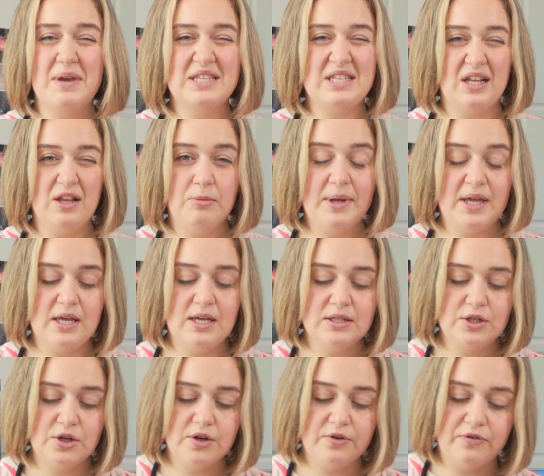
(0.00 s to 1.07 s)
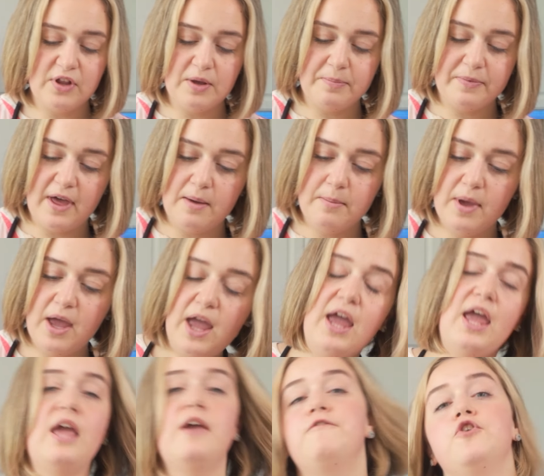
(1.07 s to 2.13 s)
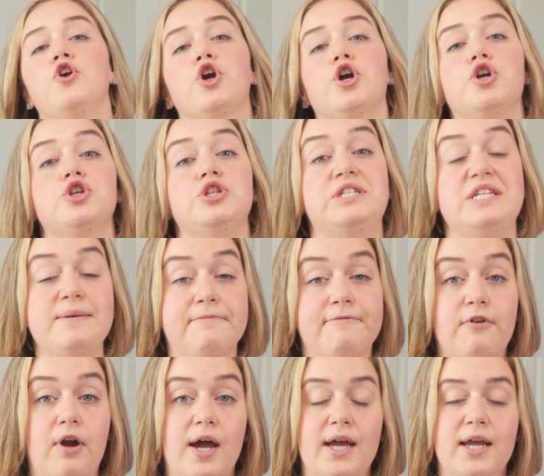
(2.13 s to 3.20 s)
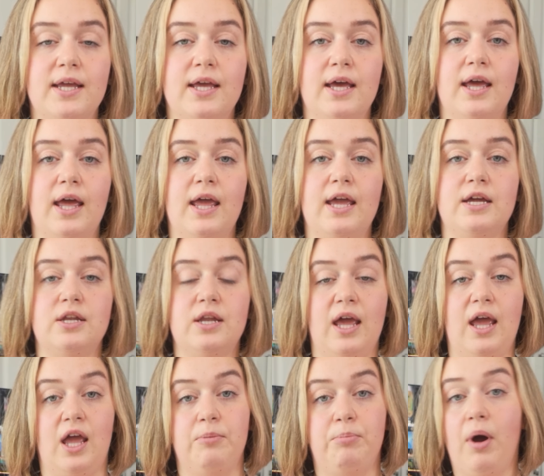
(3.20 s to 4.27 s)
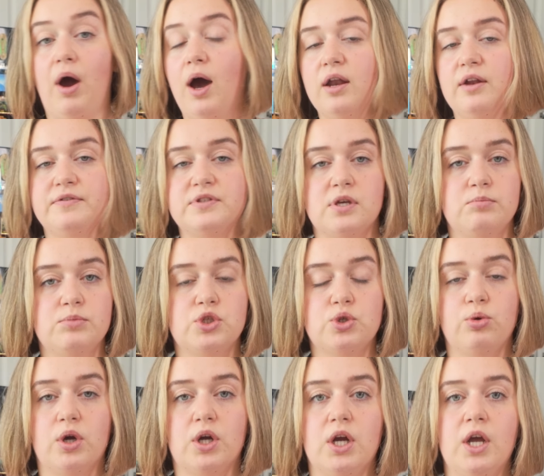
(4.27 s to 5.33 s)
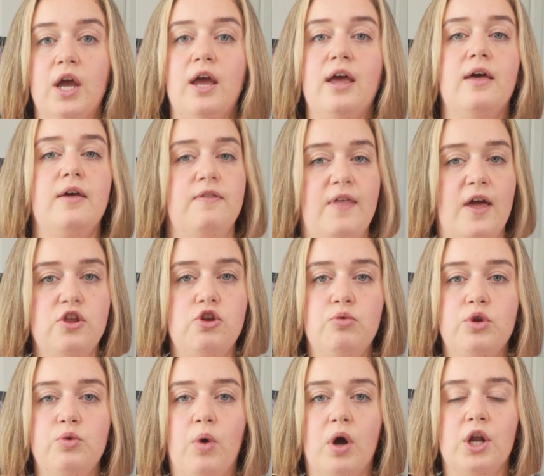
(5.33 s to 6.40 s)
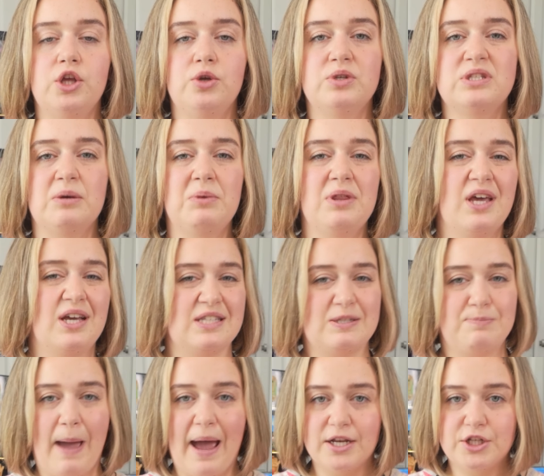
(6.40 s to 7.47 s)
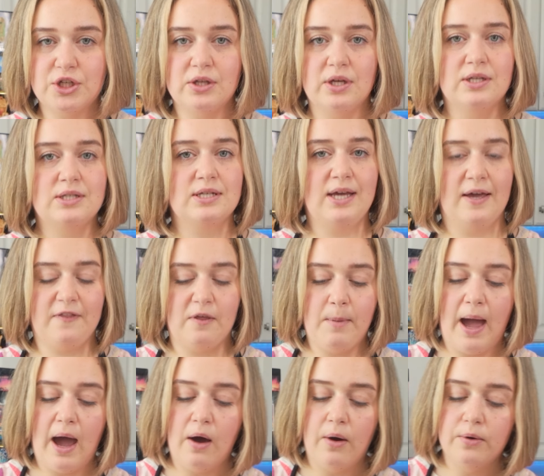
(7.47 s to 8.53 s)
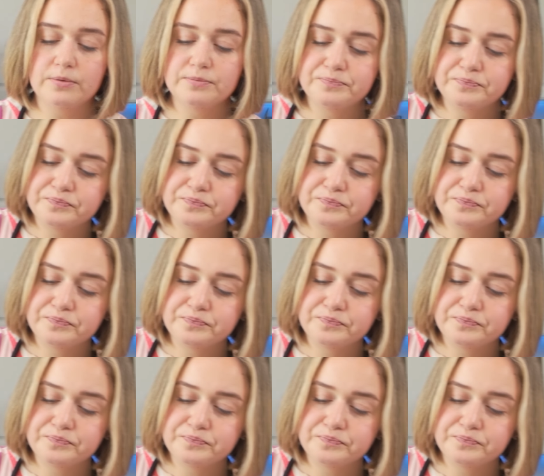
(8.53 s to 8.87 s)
makes it a little bit easier to flip them. If you're deep frying it in a pot of some sort, then you would want to use something like a spatula to get them out.